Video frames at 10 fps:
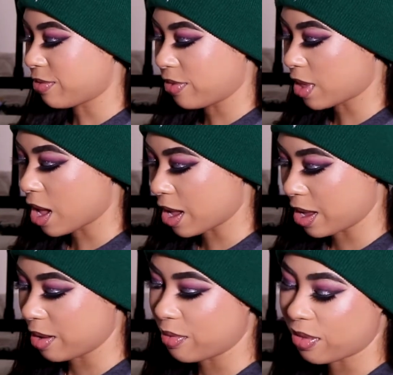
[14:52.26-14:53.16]

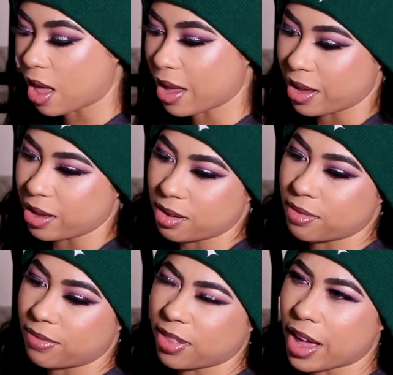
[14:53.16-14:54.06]
fly, fly,
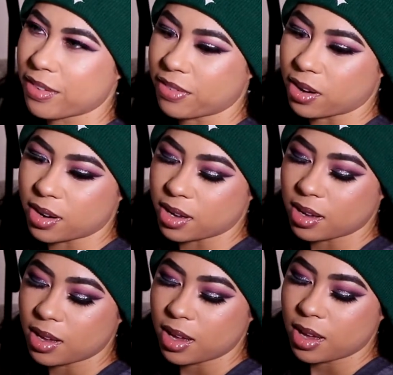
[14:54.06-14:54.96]
fly fairy,
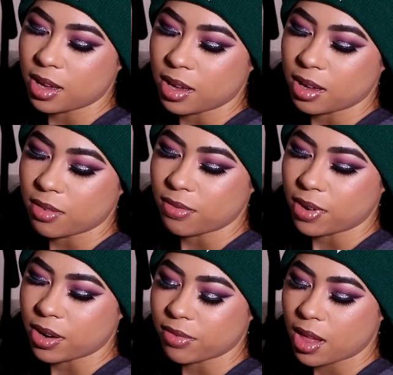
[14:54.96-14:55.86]

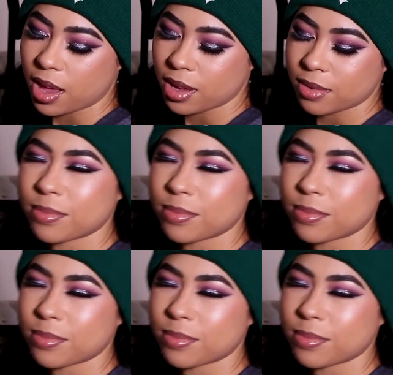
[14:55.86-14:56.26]
fairy fly?